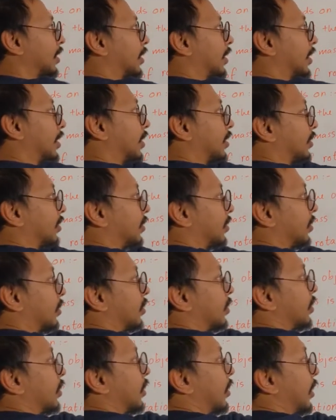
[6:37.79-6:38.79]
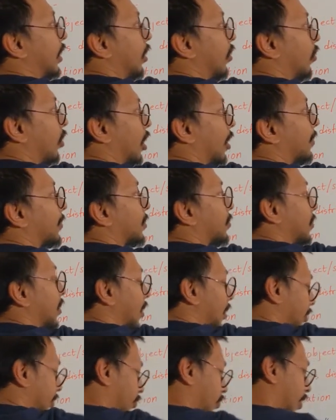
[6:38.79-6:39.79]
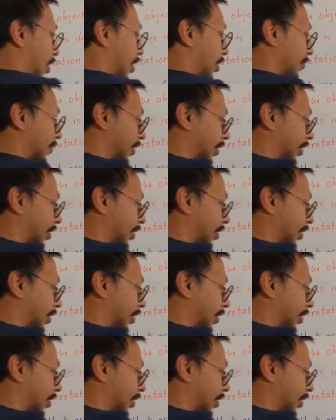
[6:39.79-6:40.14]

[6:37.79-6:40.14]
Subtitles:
It is kilograms meter squared,